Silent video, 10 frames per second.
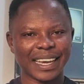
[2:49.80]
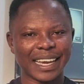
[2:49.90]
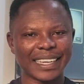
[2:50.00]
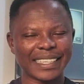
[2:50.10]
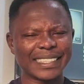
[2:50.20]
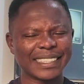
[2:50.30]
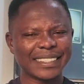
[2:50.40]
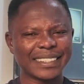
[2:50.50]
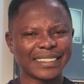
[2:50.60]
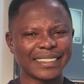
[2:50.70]
And
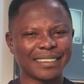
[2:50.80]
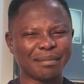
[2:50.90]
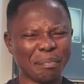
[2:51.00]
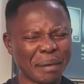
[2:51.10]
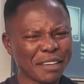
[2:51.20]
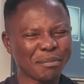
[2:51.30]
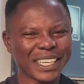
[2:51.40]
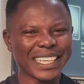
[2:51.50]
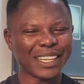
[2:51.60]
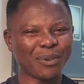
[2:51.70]

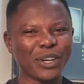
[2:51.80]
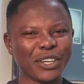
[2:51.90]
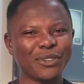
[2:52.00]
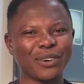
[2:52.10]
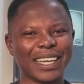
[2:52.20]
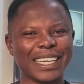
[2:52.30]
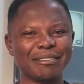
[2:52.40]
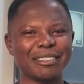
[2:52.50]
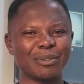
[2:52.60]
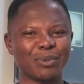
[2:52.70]
maybe the way you are
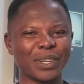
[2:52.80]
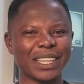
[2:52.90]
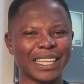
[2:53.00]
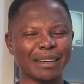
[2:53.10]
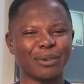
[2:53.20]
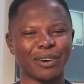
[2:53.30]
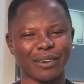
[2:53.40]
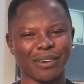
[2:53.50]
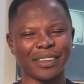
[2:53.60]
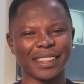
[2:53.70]
living with them
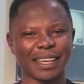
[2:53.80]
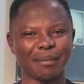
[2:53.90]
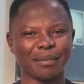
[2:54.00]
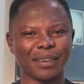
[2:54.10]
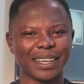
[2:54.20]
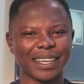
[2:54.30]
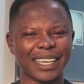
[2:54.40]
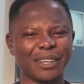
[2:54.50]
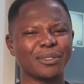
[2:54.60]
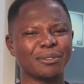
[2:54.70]
or around them,
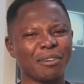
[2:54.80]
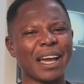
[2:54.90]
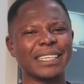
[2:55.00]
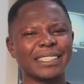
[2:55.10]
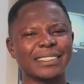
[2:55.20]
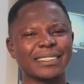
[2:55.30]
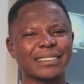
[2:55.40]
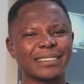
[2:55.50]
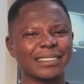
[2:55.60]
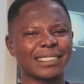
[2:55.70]
they don't find
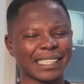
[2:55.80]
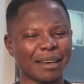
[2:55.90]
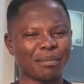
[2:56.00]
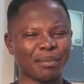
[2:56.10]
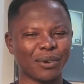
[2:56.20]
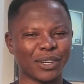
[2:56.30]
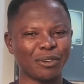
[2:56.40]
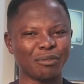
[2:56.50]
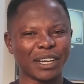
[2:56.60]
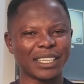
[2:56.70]
some or they
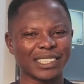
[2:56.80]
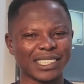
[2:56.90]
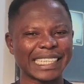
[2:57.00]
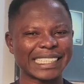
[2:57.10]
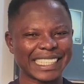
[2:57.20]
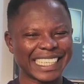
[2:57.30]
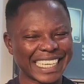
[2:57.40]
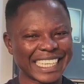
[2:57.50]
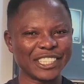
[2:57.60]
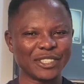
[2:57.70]
don't find such
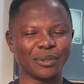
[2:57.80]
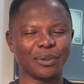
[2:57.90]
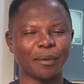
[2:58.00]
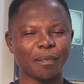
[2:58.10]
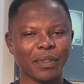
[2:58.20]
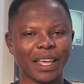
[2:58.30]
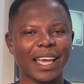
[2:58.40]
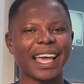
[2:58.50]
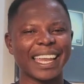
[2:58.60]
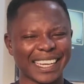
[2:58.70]
in you.
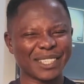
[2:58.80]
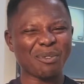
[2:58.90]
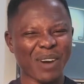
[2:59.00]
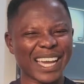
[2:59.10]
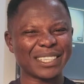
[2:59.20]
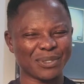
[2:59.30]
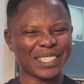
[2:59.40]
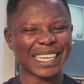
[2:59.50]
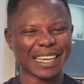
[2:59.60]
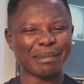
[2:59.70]
That is why it will
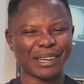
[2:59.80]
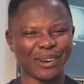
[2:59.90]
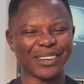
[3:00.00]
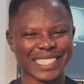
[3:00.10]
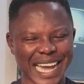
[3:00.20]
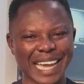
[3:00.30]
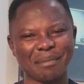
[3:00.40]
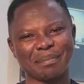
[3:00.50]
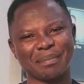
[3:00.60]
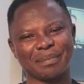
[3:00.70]
take them a long
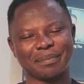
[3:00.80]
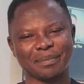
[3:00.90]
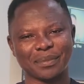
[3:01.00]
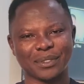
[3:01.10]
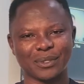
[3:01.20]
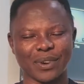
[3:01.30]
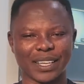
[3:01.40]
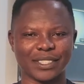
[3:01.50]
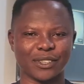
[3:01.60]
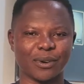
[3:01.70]
time to
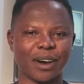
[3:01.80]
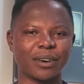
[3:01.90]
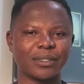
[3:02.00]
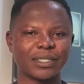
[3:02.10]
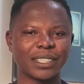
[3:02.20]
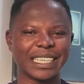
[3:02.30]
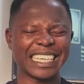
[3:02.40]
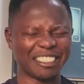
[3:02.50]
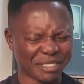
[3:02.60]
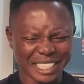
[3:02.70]
ask you out.
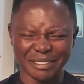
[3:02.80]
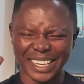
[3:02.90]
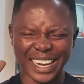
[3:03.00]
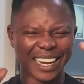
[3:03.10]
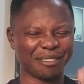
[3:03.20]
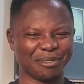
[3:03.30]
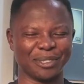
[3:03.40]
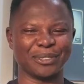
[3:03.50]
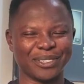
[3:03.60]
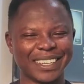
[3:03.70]
Even if they love
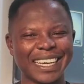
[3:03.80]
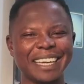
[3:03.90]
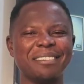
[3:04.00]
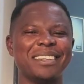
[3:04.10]
you, even